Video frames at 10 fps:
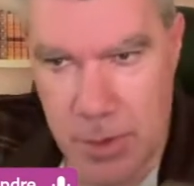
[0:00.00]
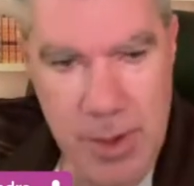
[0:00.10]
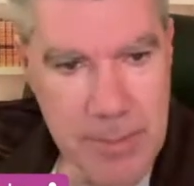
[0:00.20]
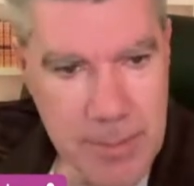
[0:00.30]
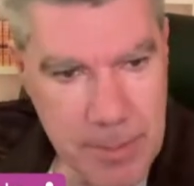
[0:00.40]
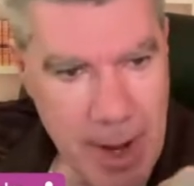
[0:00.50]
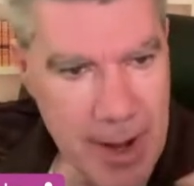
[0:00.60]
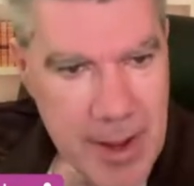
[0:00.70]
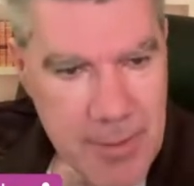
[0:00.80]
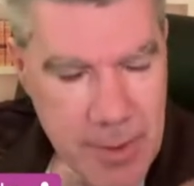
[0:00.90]
doing
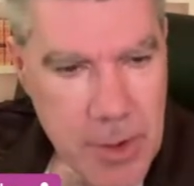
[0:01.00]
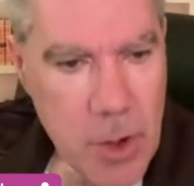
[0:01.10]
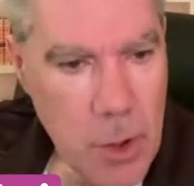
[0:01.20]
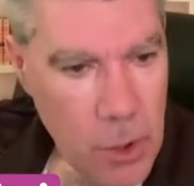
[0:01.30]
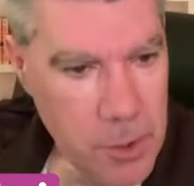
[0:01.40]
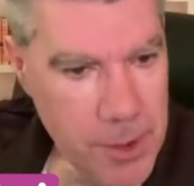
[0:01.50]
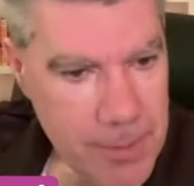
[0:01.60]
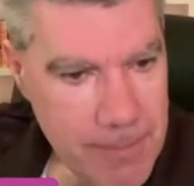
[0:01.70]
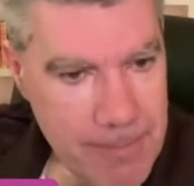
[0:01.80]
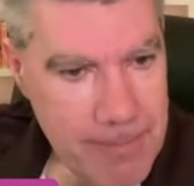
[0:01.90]
mining for gold
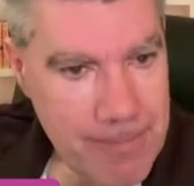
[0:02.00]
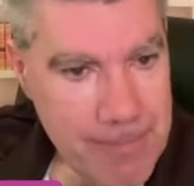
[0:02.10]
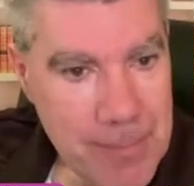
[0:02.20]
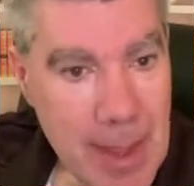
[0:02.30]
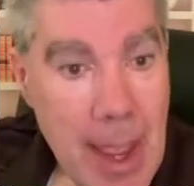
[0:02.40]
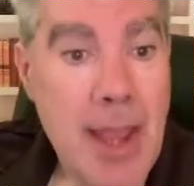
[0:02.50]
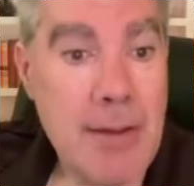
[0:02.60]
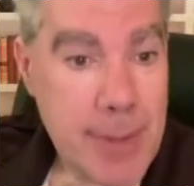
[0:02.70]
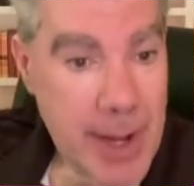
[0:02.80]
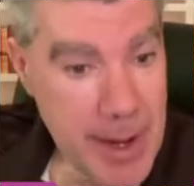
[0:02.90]

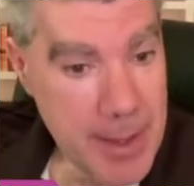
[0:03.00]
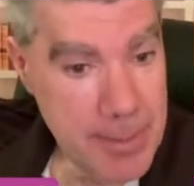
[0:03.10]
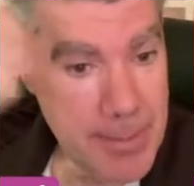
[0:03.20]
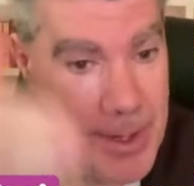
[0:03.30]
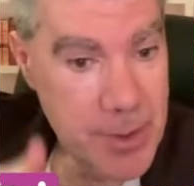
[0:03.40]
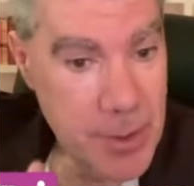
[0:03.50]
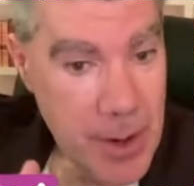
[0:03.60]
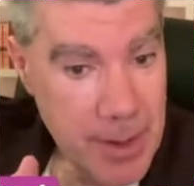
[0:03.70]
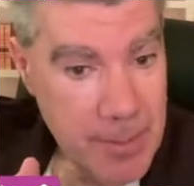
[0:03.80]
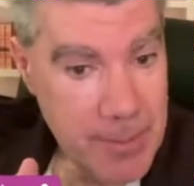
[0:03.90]
and buying the
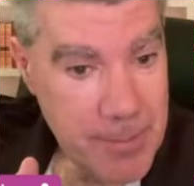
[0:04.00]
Bitcoin.